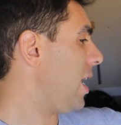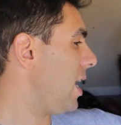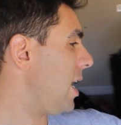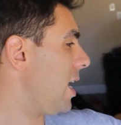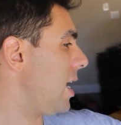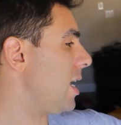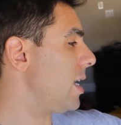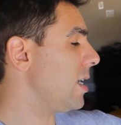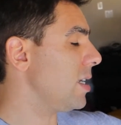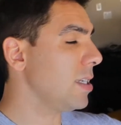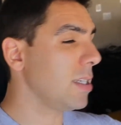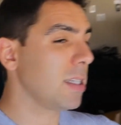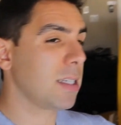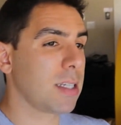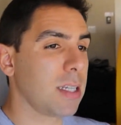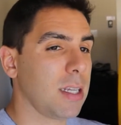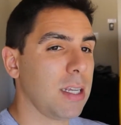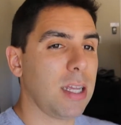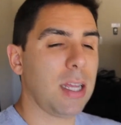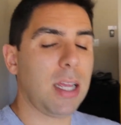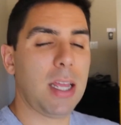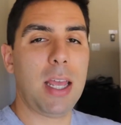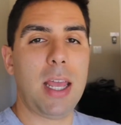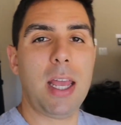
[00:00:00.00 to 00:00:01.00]
is
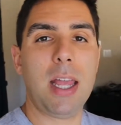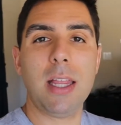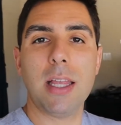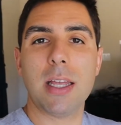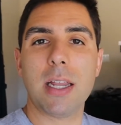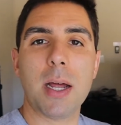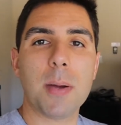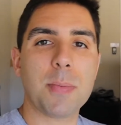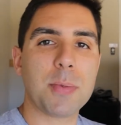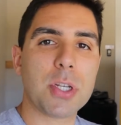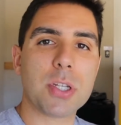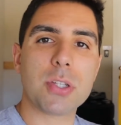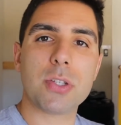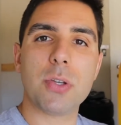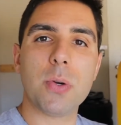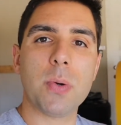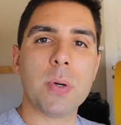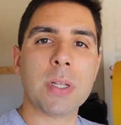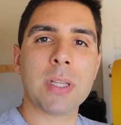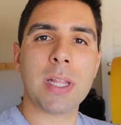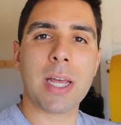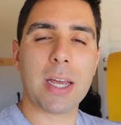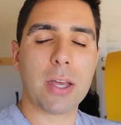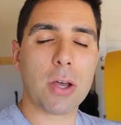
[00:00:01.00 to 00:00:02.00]
ended up just
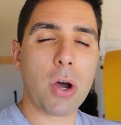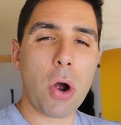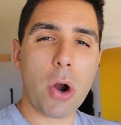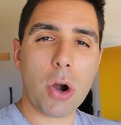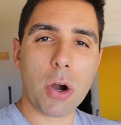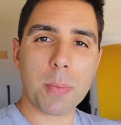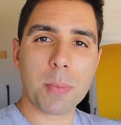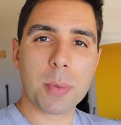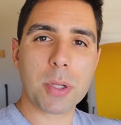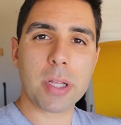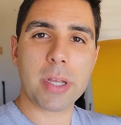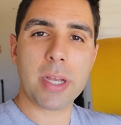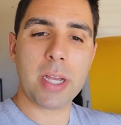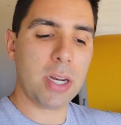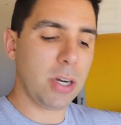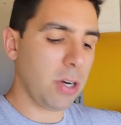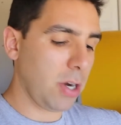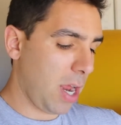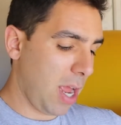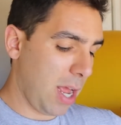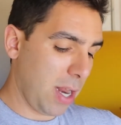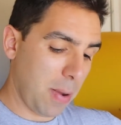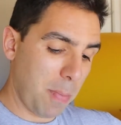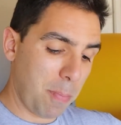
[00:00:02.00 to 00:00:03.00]
doing like carb cleaner
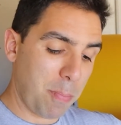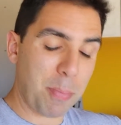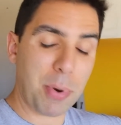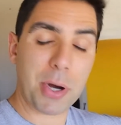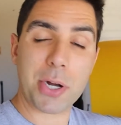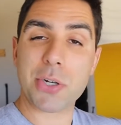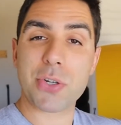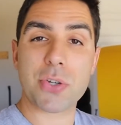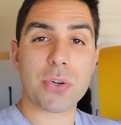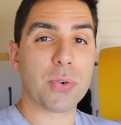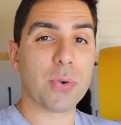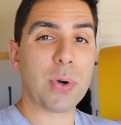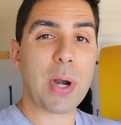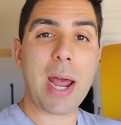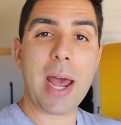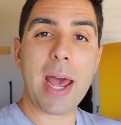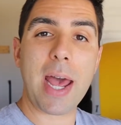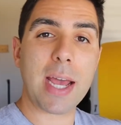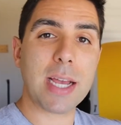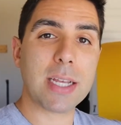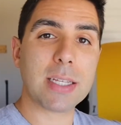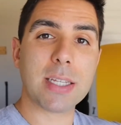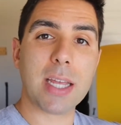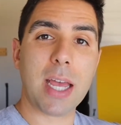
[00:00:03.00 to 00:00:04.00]
and a bunch of
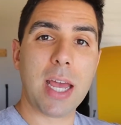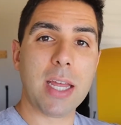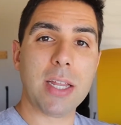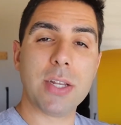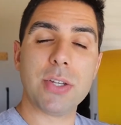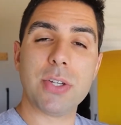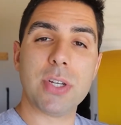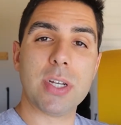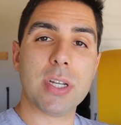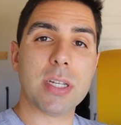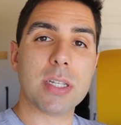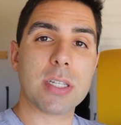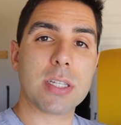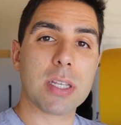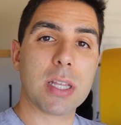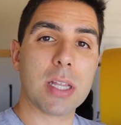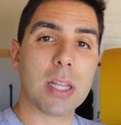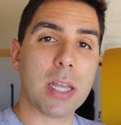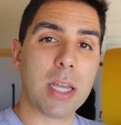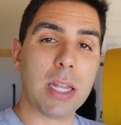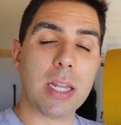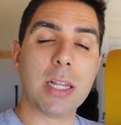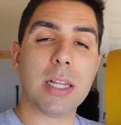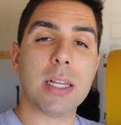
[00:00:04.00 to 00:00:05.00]
rags and just
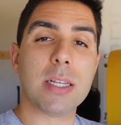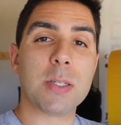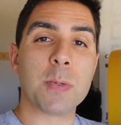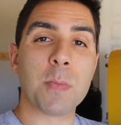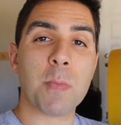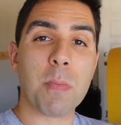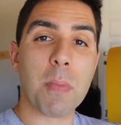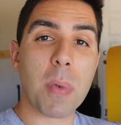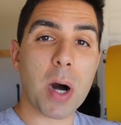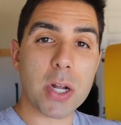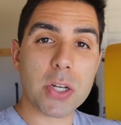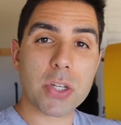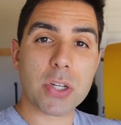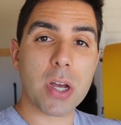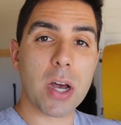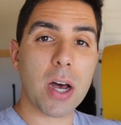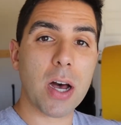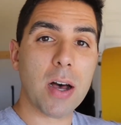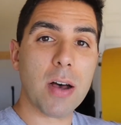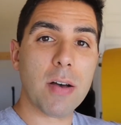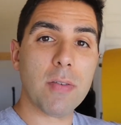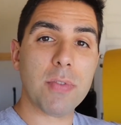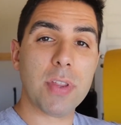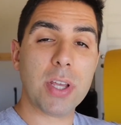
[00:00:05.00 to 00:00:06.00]
cleaning as much
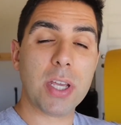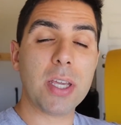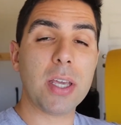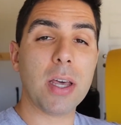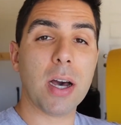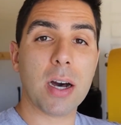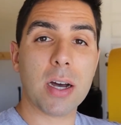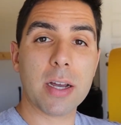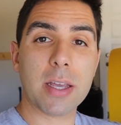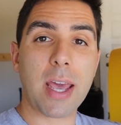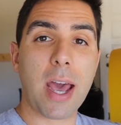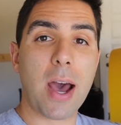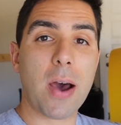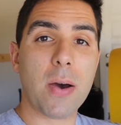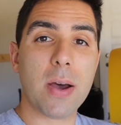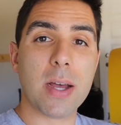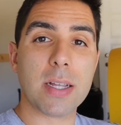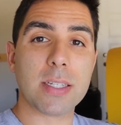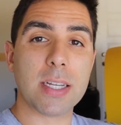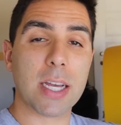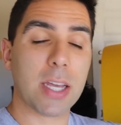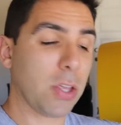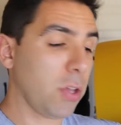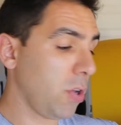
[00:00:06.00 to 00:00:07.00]
of the gunk out
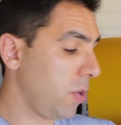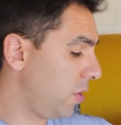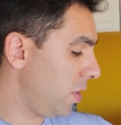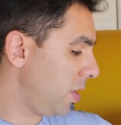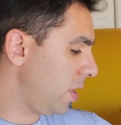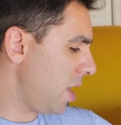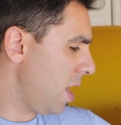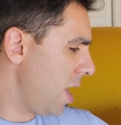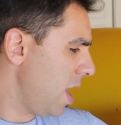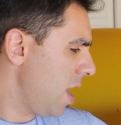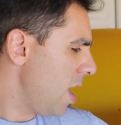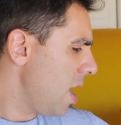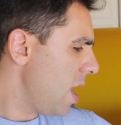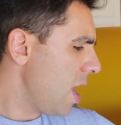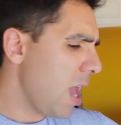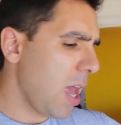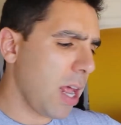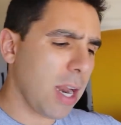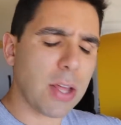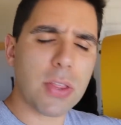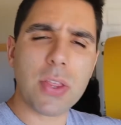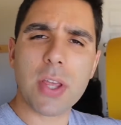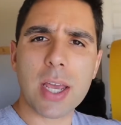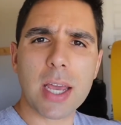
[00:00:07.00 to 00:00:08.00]
as I could.
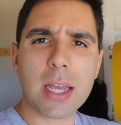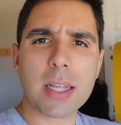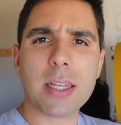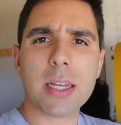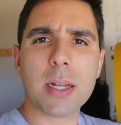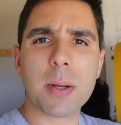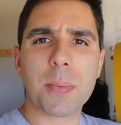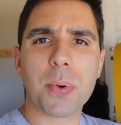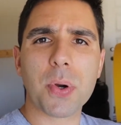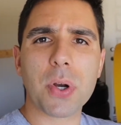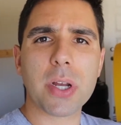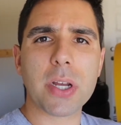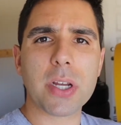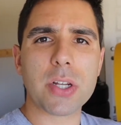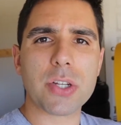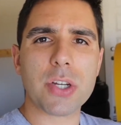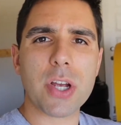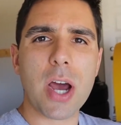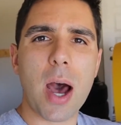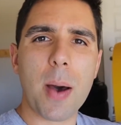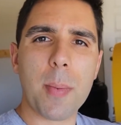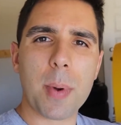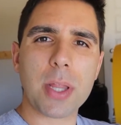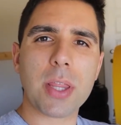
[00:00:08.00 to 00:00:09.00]
And I think I did a pretty good
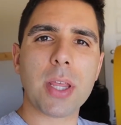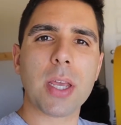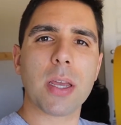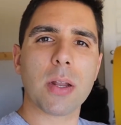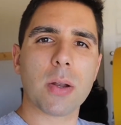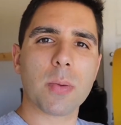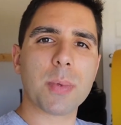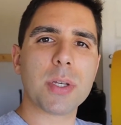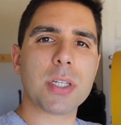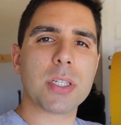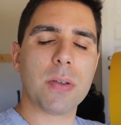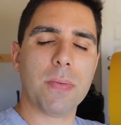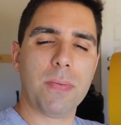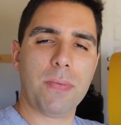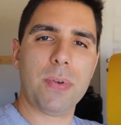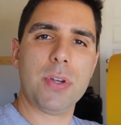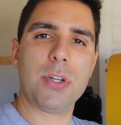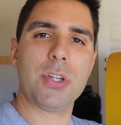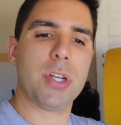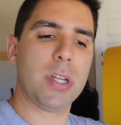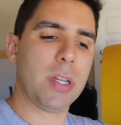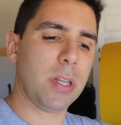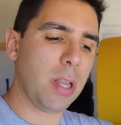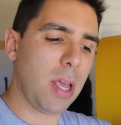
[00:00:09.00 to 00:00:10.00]
job. I think it'll be
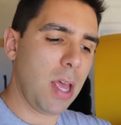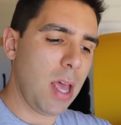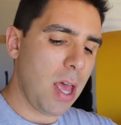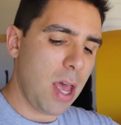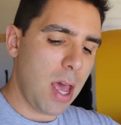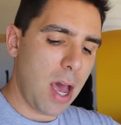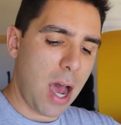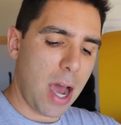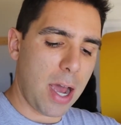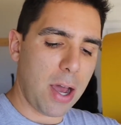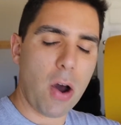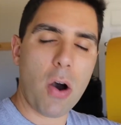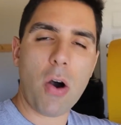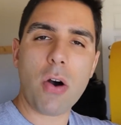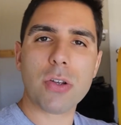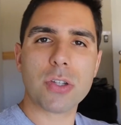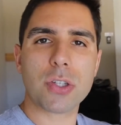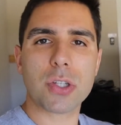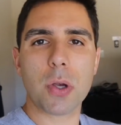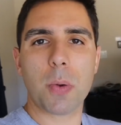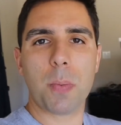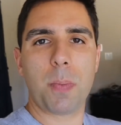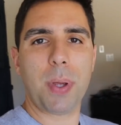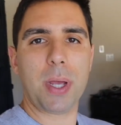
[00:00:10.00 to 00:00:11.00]
sufficient. I
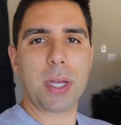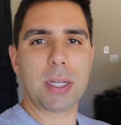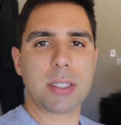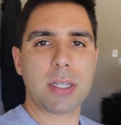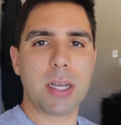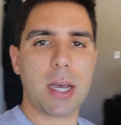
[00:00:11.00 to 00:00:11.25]
also picked